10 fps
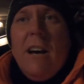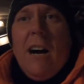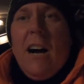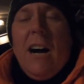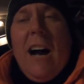
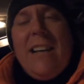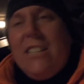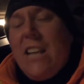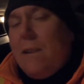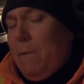I
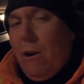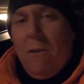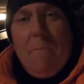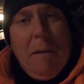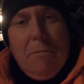just had a
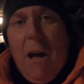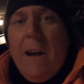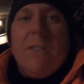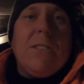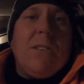pair of big
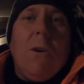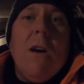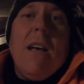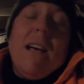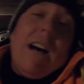pliers. So
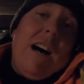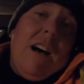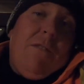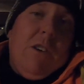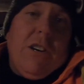
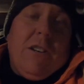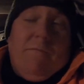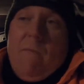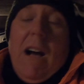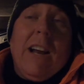I'm
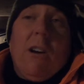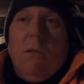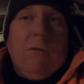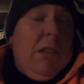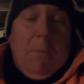gonna
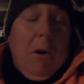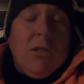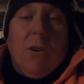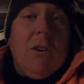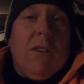go to the
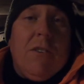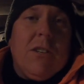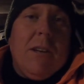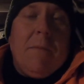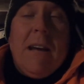parts store and look
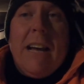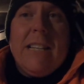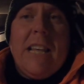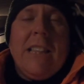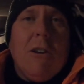for something. I
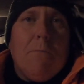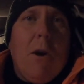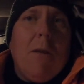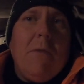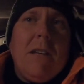think there are
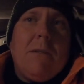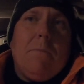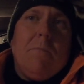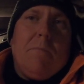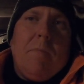probably
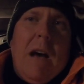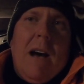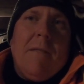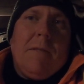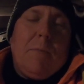
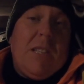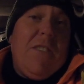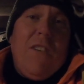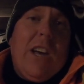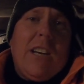
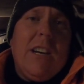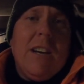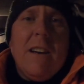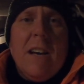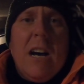specific
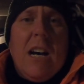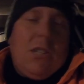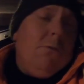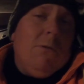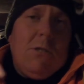
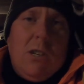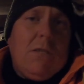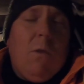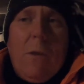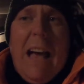tools
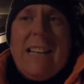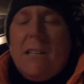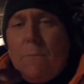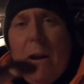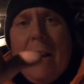just for
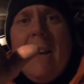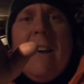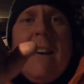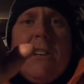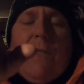that spring.
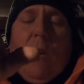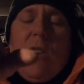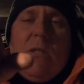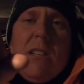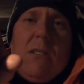
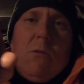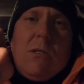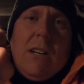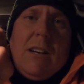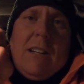Ford uses
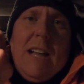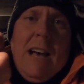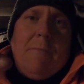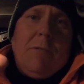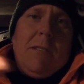those
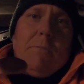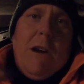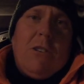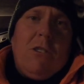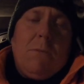clamps,
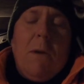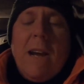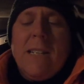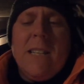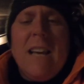pressure
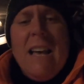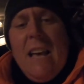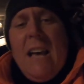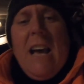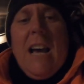springs,
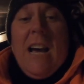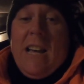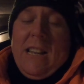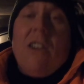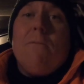
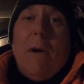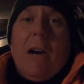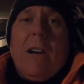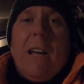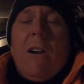and they're a
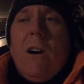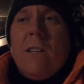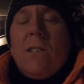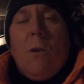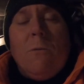bugger to get
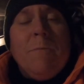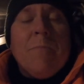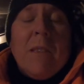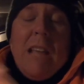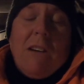on. So
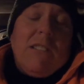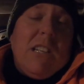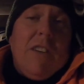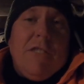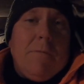that was the
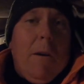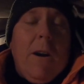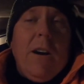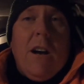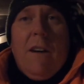toughest
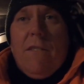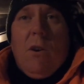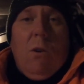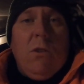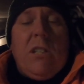part of
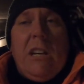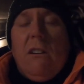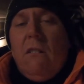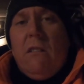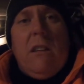the whole
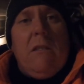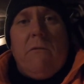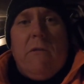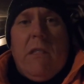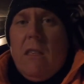deal.
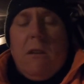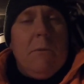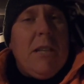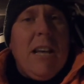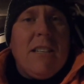The
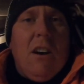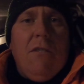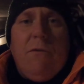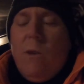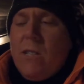thermostat
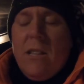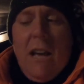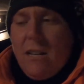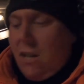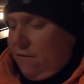itself wasn't
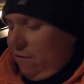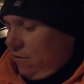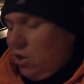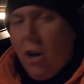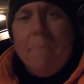that tough
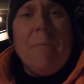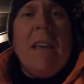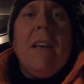of a job.